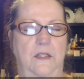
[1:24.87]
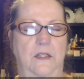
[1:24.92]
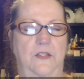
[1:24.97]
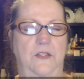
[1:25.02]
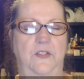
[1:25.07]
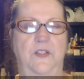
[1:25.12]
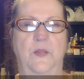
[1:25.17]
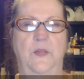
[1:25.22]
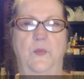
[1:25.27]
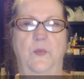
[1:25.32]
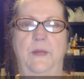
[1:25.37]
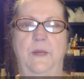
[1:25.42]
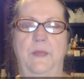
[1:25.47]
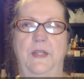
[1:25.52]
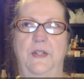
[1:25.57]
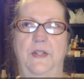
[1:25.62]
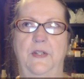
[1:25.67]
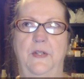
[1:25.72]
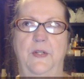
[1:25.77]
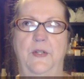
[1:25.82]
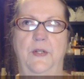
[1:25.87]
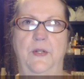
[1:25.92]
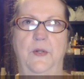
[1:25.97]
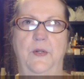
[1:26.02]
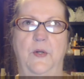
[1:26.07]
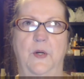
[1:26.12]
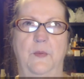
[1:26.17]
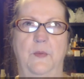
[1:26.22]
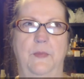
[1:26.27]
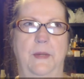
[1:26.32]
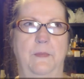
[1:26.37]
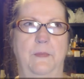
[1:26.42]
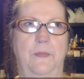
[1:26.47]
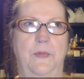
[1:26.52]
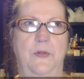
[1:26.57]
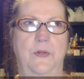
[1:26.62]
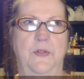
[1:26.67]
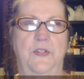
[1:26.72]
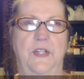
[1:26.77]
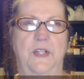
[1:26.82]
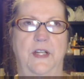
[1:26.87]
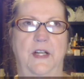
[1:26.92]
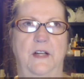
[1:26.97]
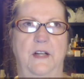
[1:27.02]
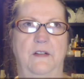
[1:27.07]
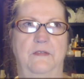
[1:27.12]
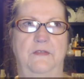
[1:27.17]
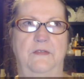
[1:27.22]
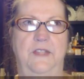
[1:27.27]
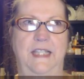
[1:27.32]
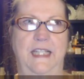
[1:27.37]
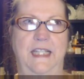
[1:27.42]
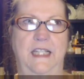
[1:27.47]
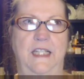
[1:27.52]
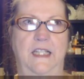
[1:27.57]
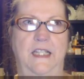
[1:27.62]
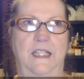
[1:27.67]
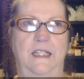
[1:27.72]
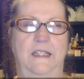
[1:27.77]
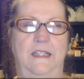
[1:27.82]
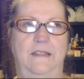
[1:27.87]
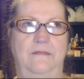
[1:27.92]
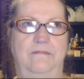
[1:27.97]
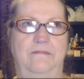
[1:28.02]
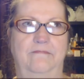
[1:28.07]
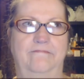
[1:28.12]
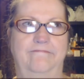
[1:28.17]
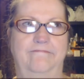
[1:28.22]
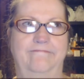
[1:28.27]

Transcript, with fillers: some women who are members of the,